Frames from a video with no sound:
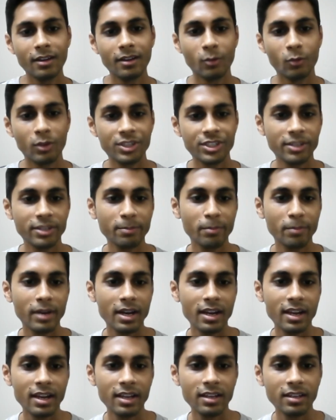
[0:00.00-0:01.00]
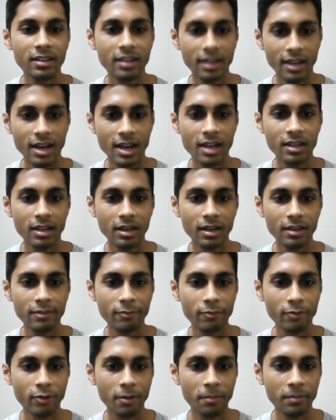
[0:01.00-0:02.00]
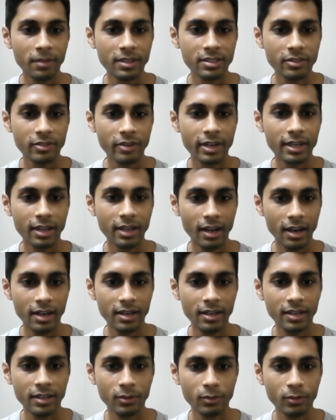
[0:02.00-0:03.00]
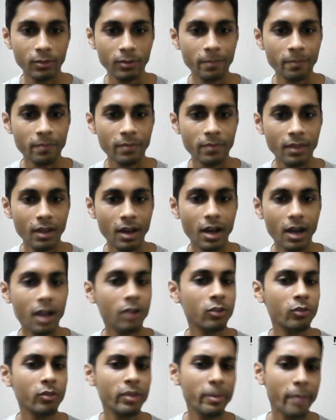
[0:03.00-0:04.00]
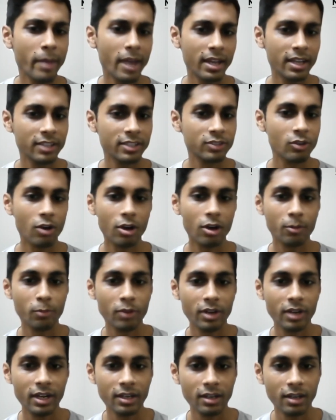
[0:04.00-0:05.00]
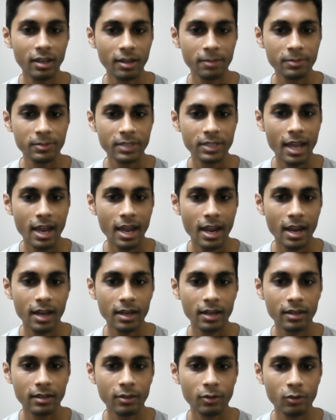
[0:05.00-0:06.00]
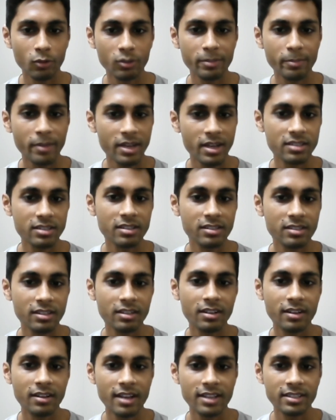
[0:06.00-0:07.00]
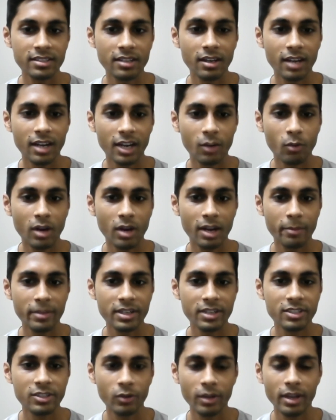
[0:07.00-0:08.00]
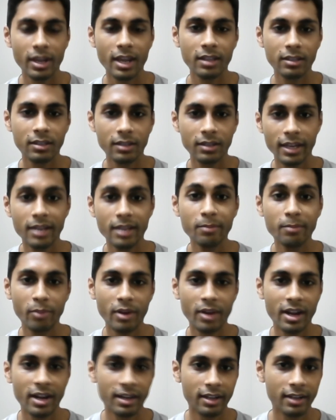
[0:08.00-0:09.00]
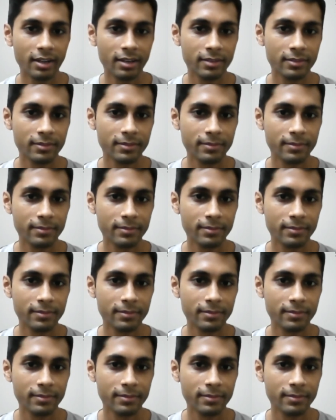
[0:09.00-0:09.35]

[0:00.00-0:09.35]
Question by Nayana from District 82. How do we manage corporate clubs and Toastmasters International requirements together in branding?